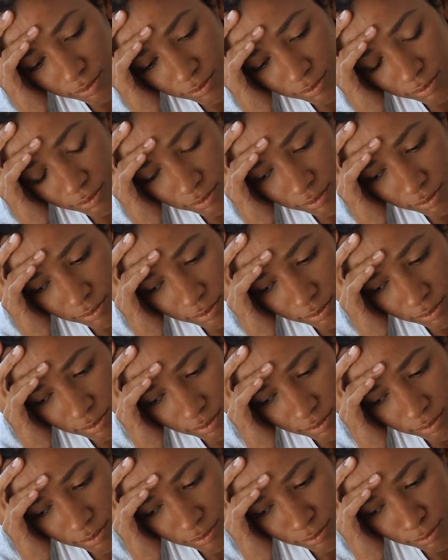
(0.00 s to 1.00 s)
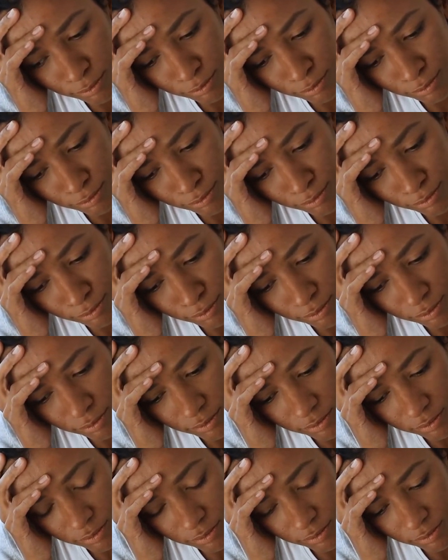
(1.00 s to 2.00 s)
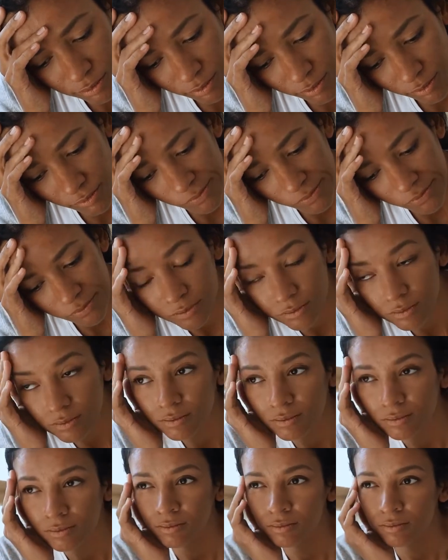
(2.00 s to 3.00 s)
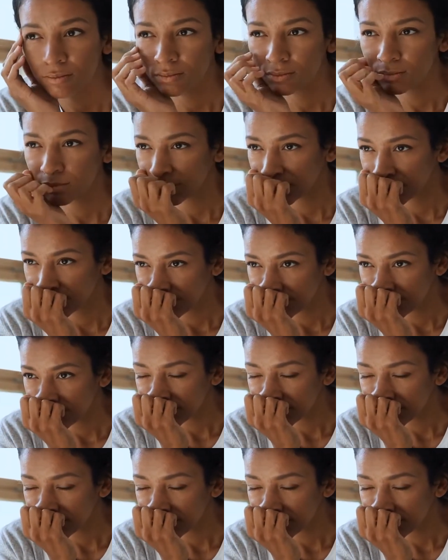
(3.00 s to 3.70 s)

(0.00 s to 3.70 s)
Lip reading: were unsure of what you were going to do next. And it sounds